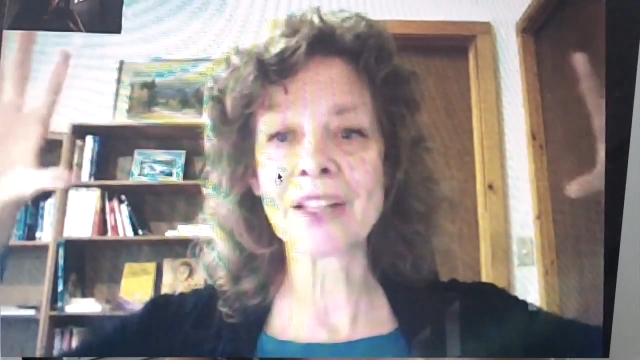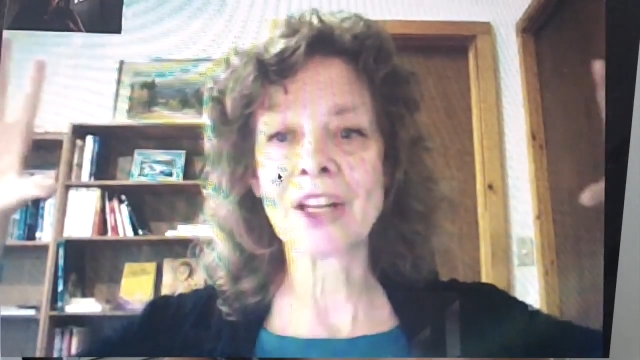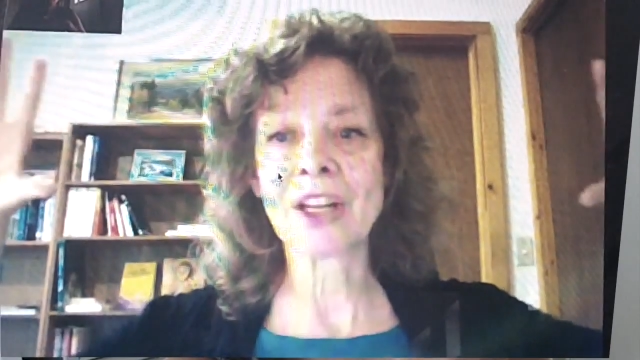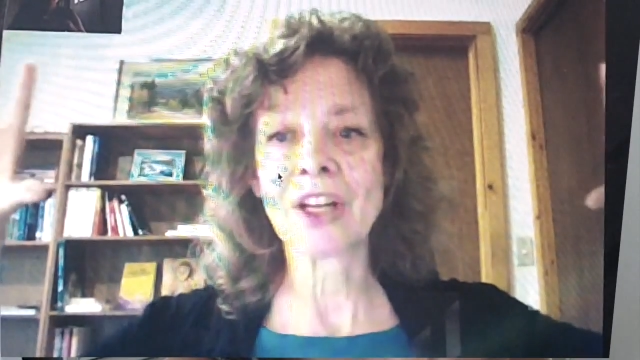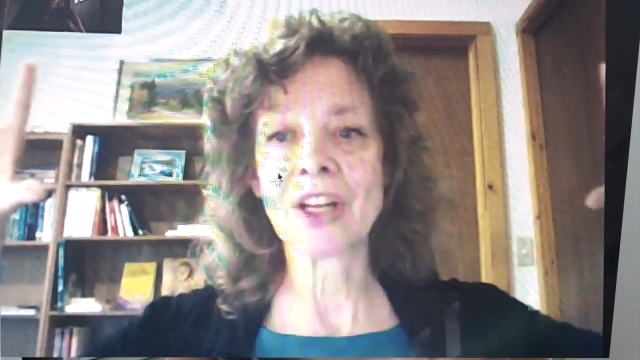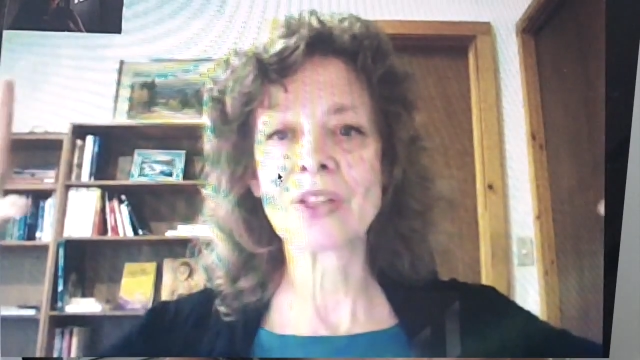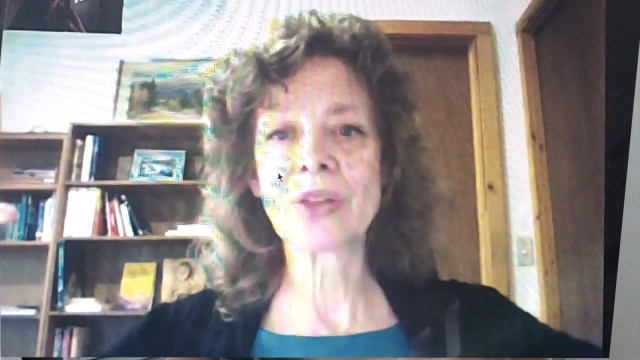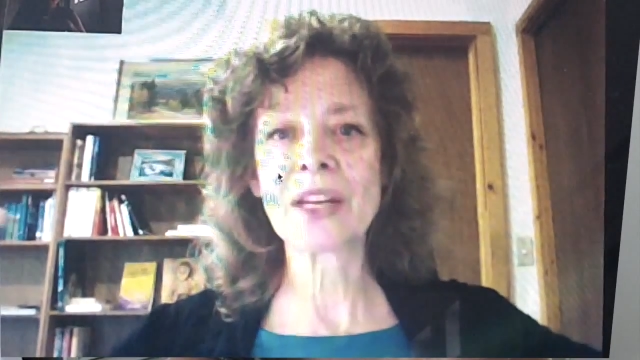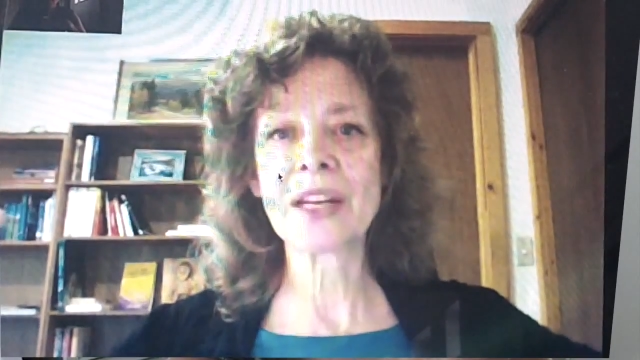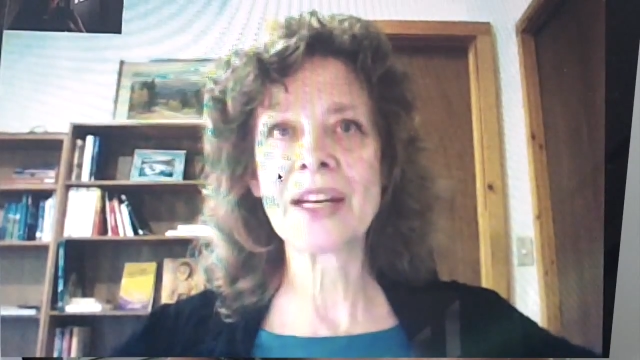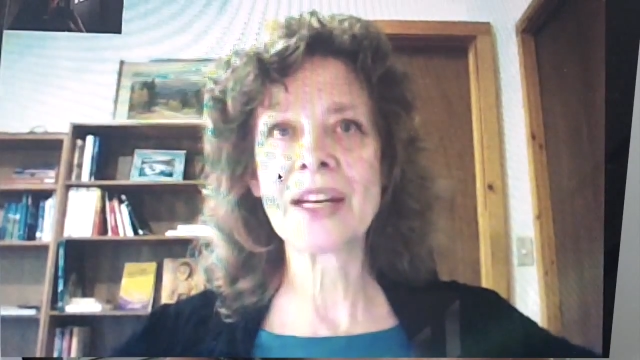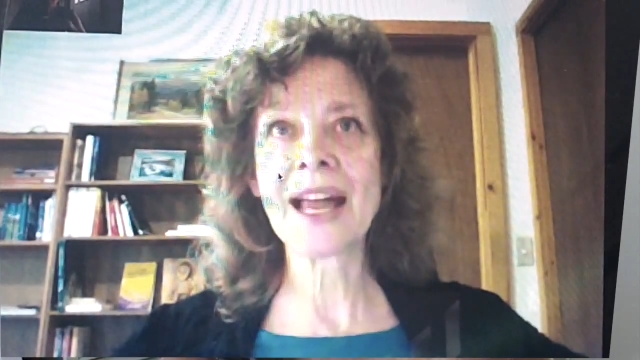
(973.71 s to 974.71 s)
so that
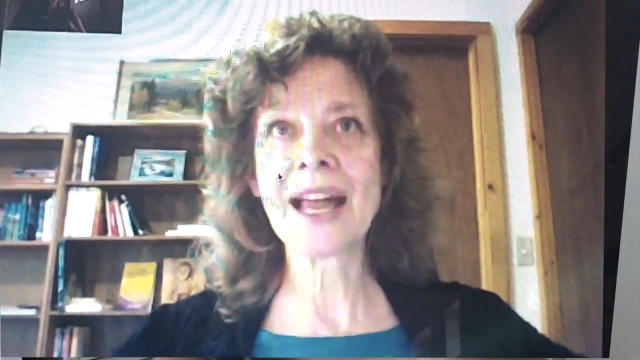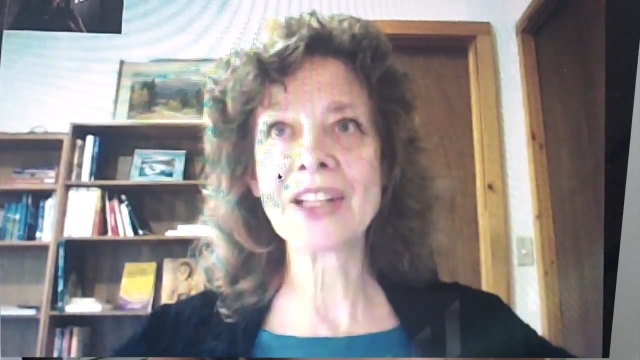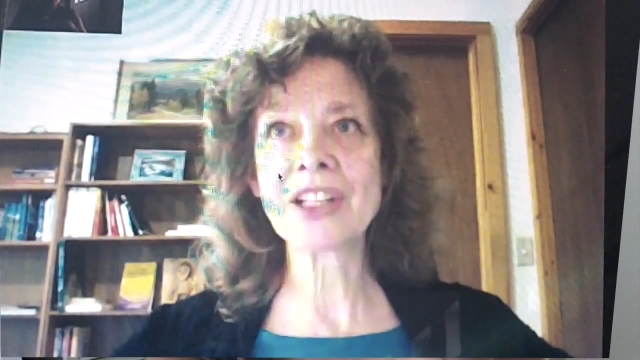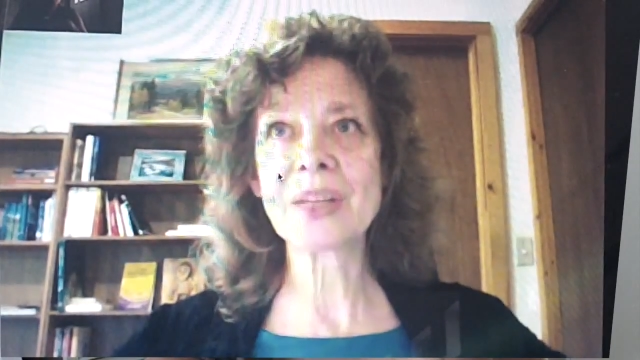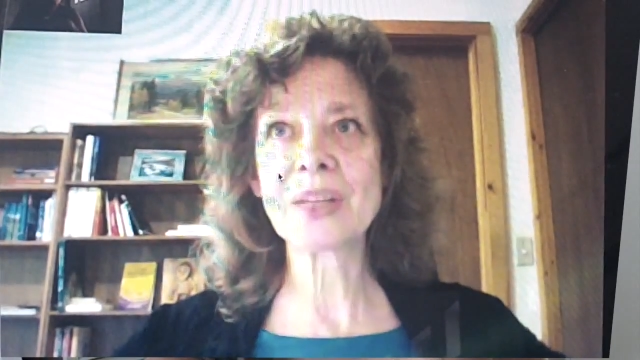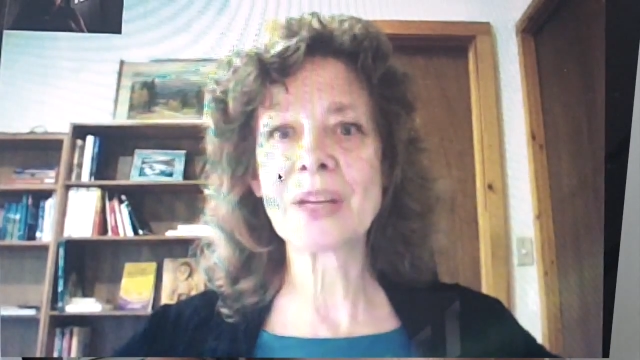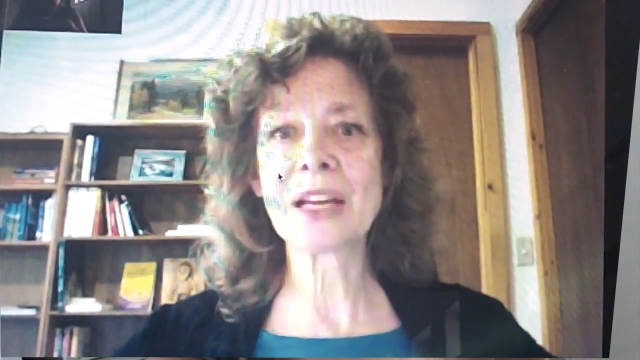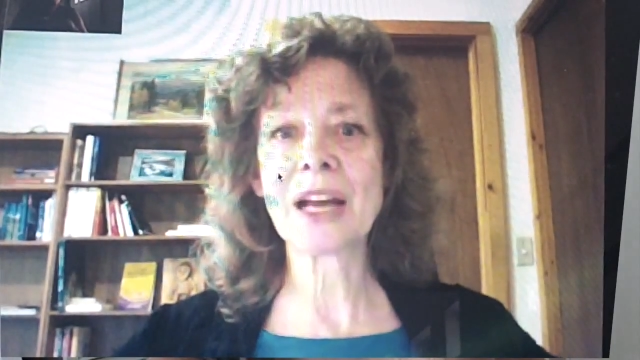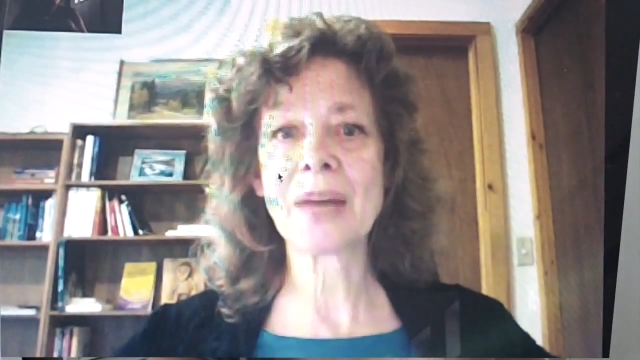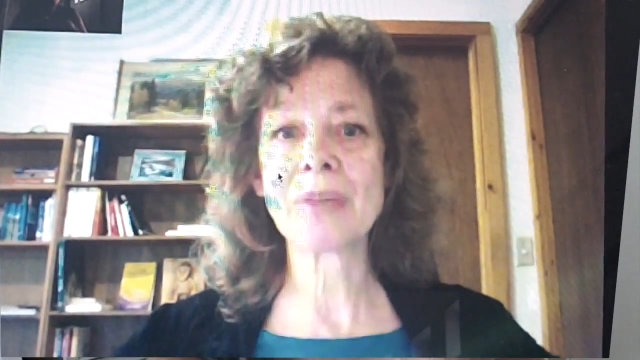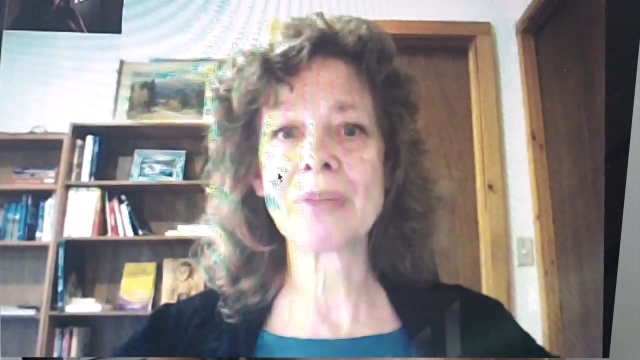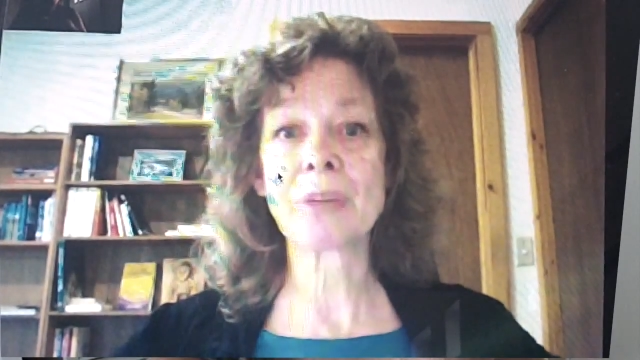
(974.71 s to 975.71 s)
it actually
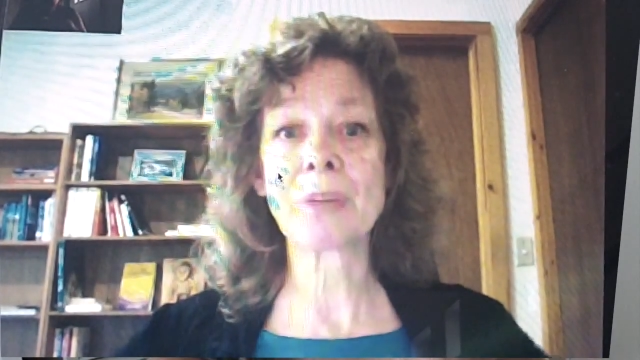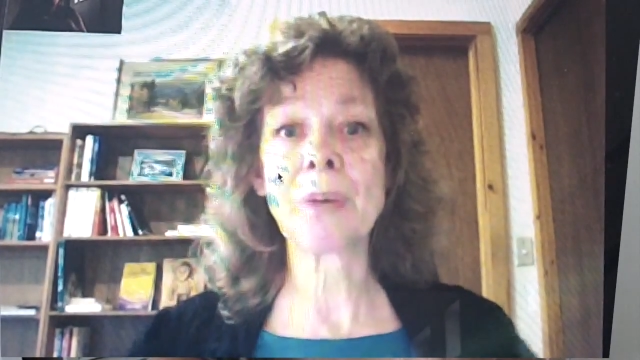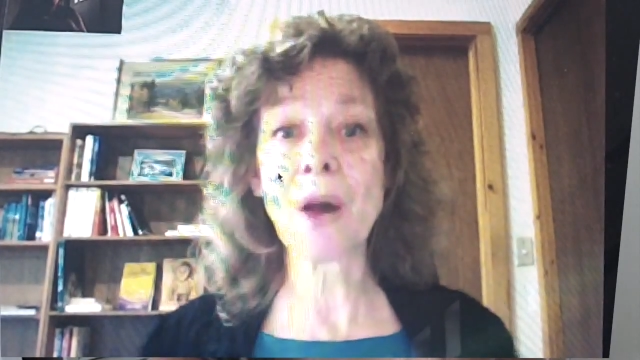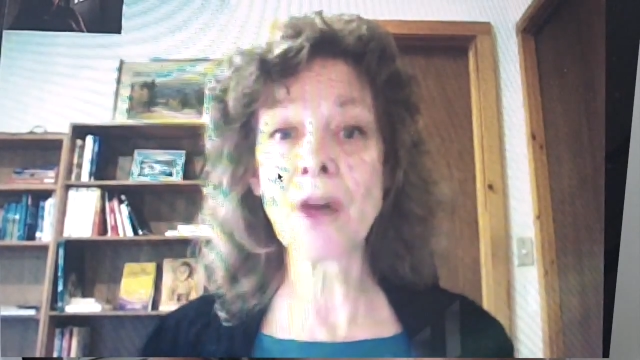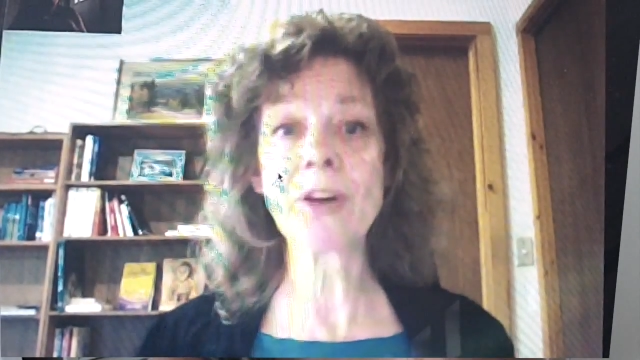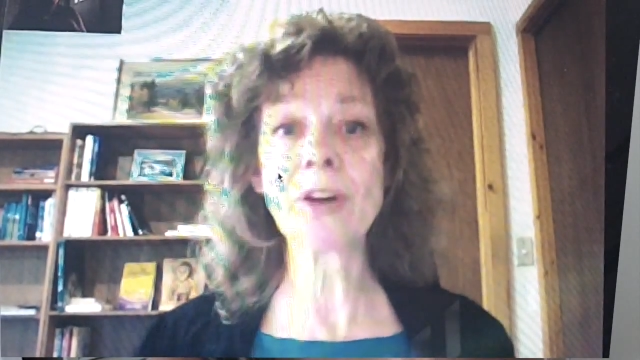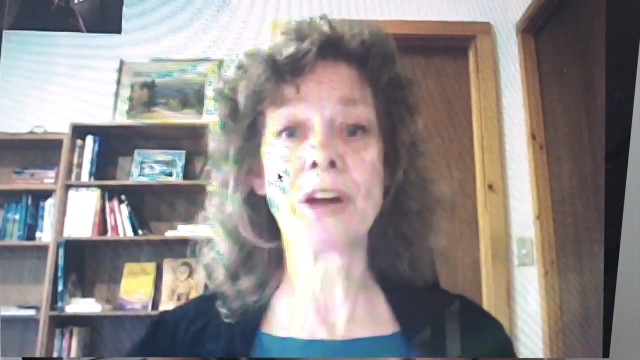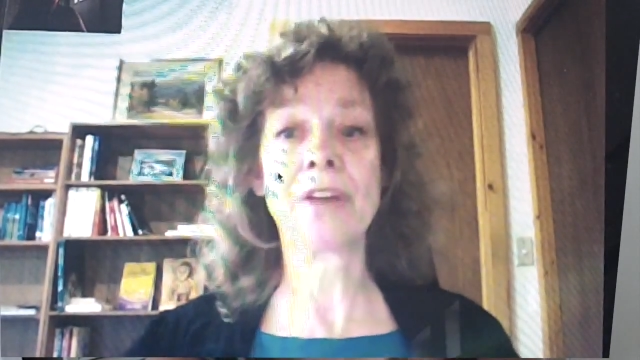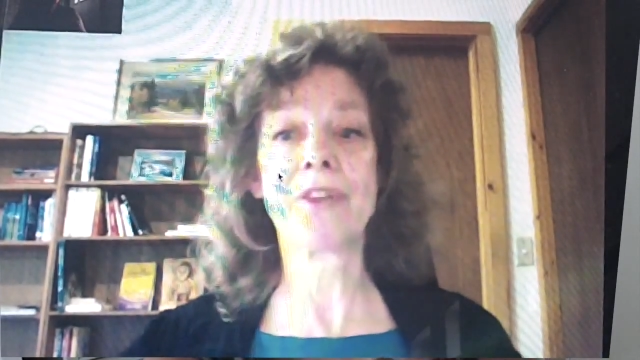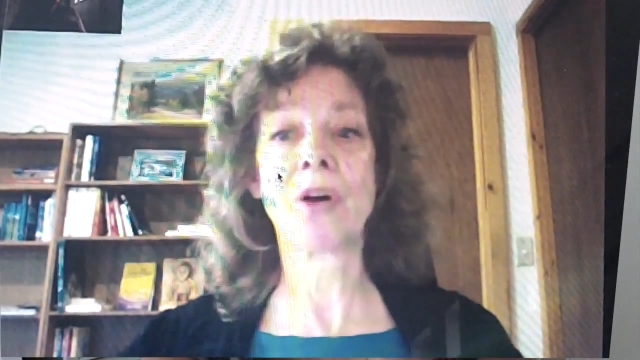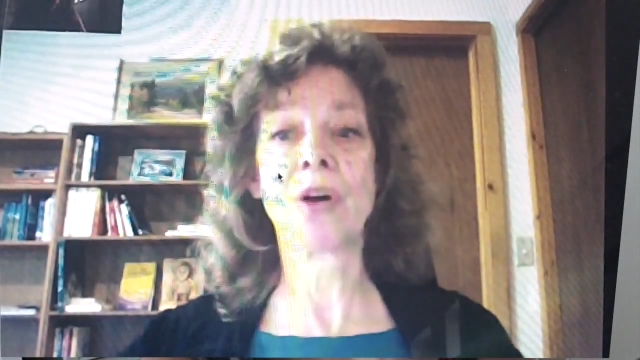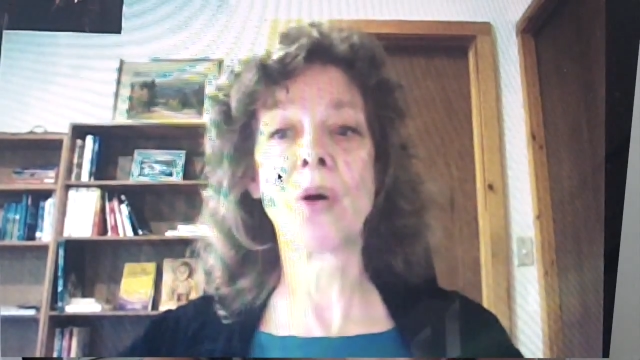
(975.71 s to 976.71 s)
becomes a part
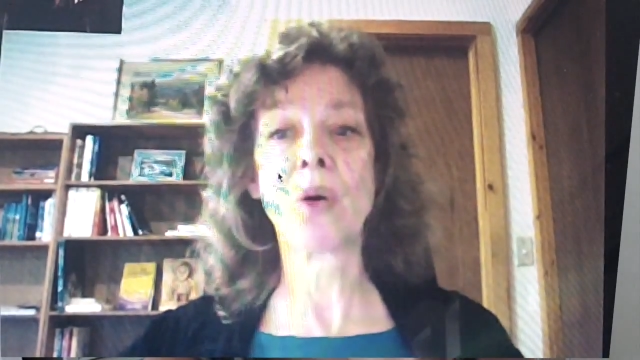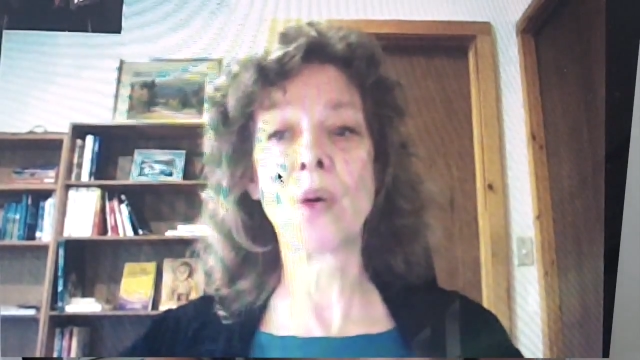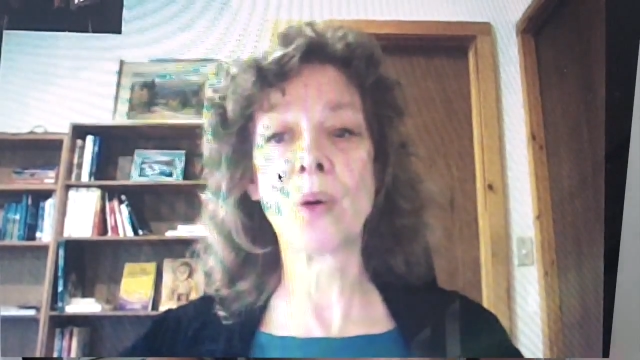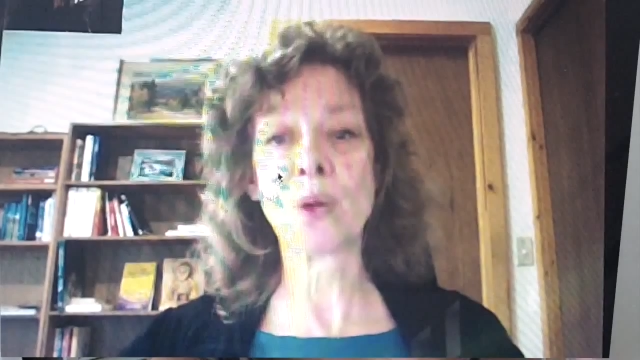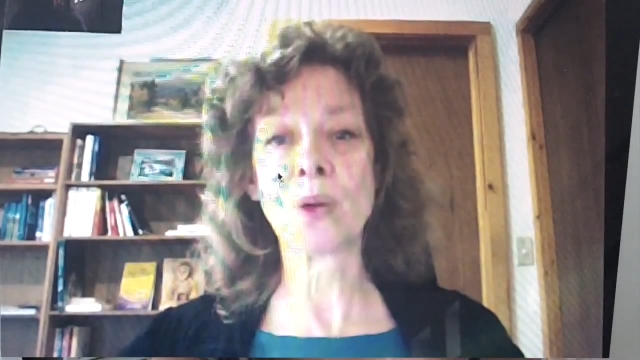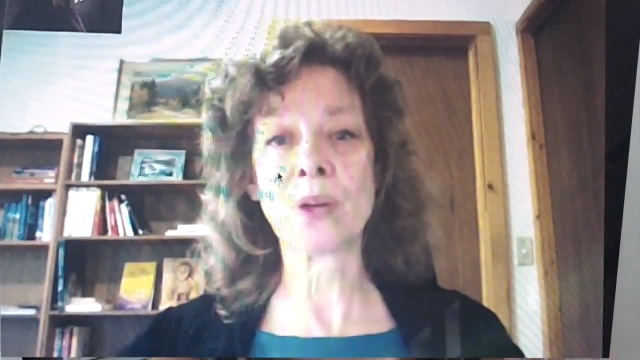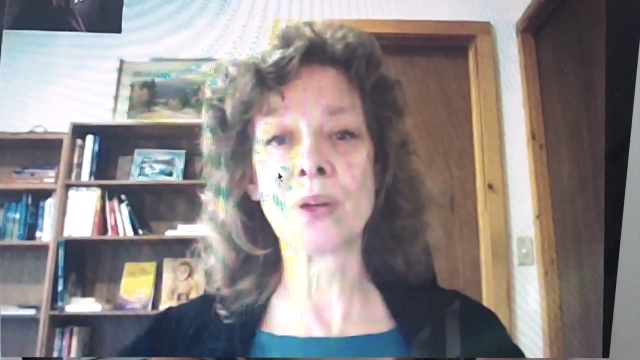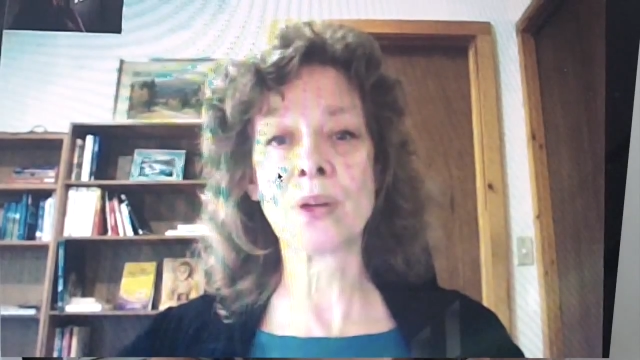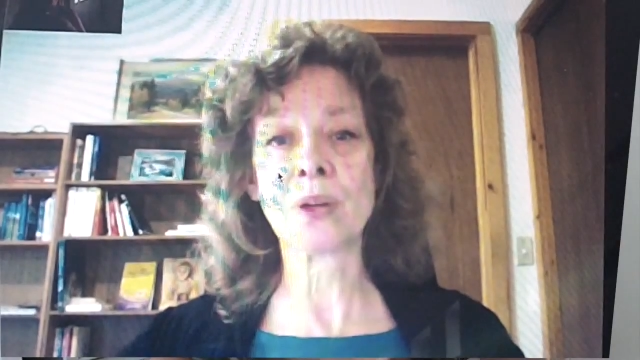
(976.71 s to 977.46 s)
of the whole